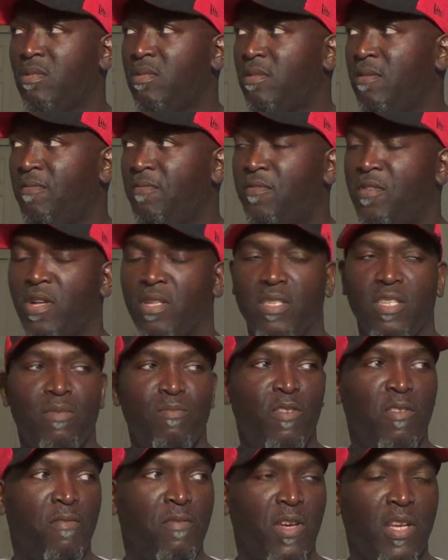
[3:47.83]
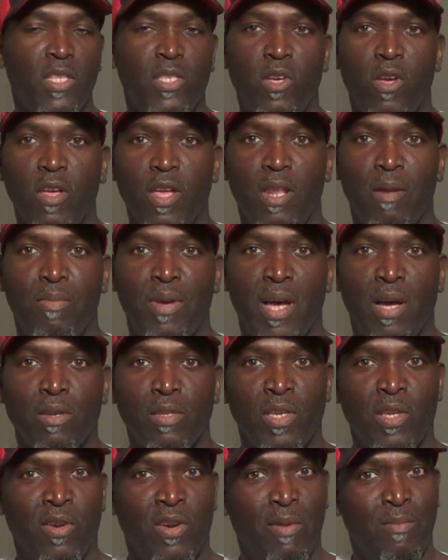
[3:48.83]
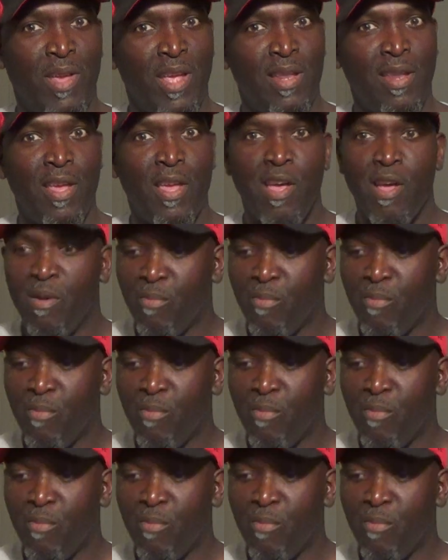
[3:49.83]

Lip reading: the fuck this motherfucker talking about, you know what I mean?